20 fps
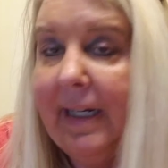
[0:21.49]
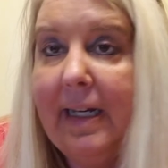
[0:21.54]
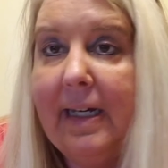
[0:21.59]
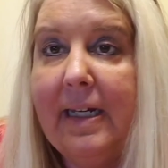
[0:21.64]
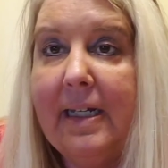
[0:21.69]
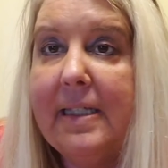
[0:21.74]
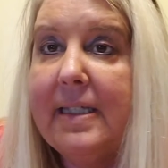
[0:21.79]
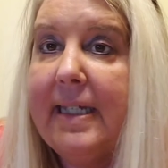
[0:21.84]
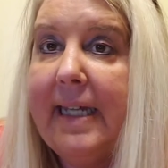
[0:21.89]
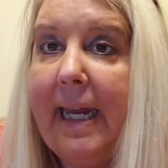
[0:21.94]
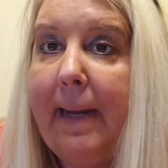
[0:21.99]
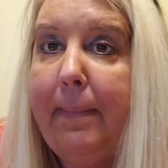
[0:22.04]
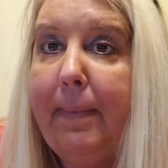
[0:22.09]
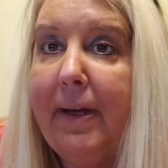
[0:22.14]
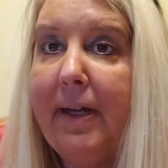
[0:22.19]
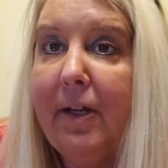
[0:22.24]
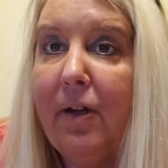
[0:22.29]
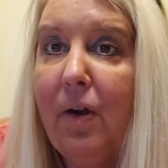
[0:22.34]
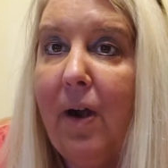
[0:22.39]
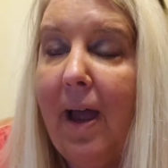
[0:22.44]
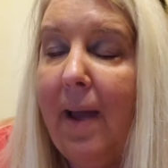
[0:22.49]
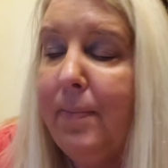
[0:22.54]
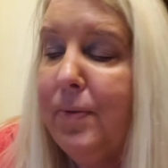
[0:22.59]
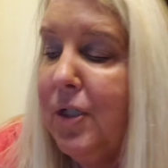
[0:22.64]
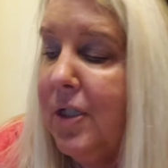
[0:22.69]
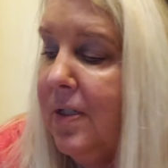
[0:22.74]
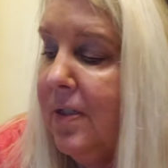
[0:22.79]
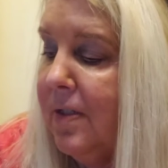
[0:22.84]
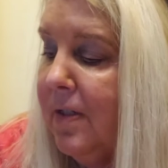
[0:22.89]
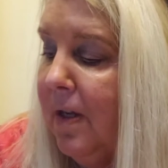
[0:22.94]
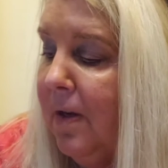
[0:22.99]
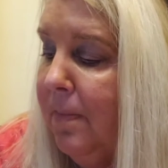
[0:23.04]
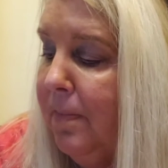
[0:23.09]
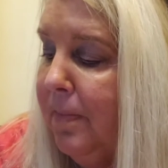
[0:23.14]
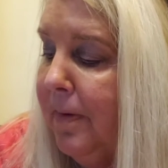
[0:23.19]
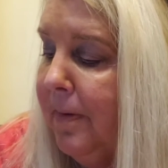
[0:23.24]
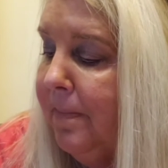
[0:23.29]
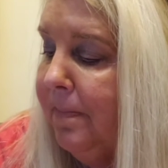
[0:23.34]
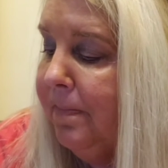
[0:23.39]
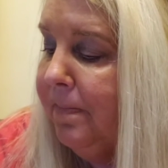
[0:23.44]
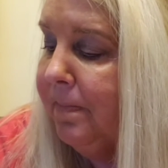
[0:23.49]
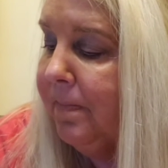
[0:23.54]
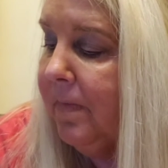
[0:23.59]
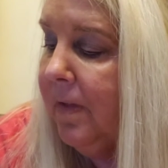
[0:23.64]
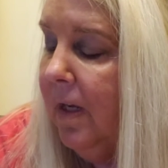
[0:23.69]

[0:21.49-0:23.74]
and it's keeping your options open.